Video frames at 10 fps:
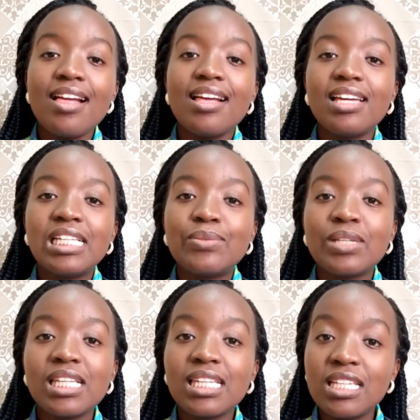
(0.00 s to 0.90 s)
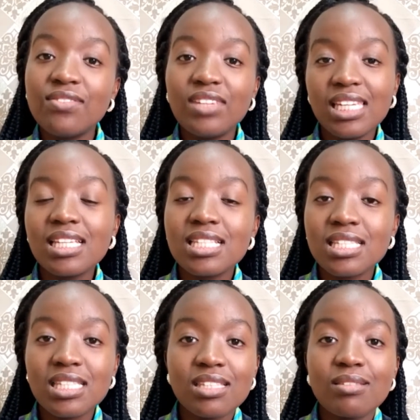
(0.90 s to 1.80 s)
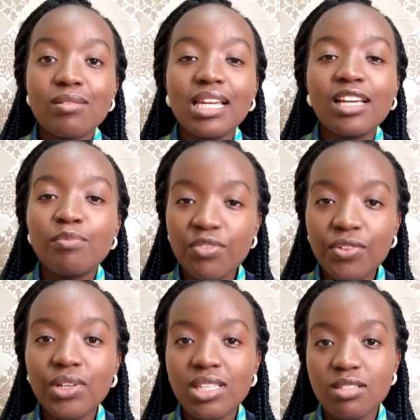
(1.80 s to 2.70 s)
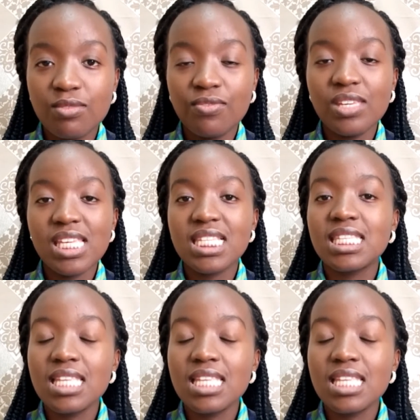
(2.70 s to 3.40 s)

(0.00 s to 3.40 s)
and we live in His, like before His face,